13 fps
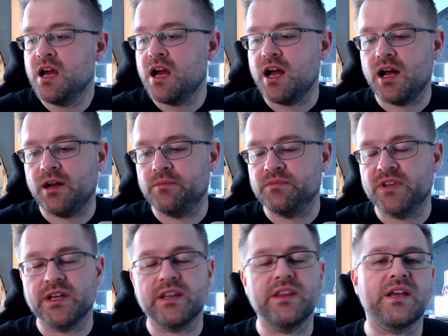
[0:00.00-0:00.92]
um,
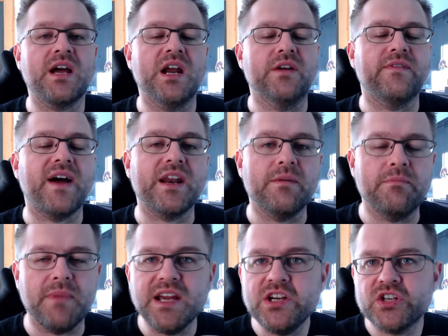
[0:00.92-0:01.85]
the, the kind of
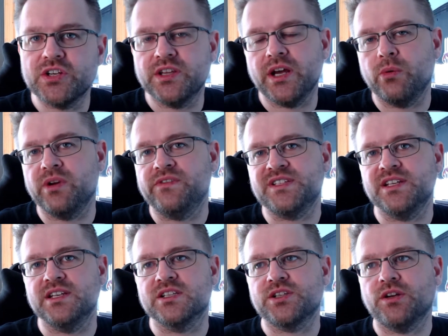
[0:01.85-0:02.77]
animation that we've
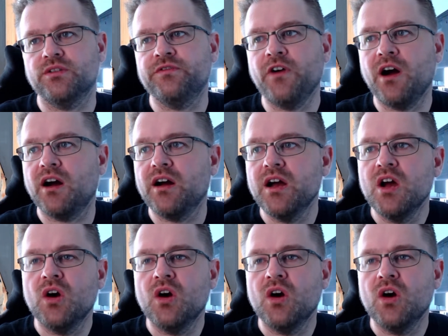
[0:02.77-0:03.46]
seen so far.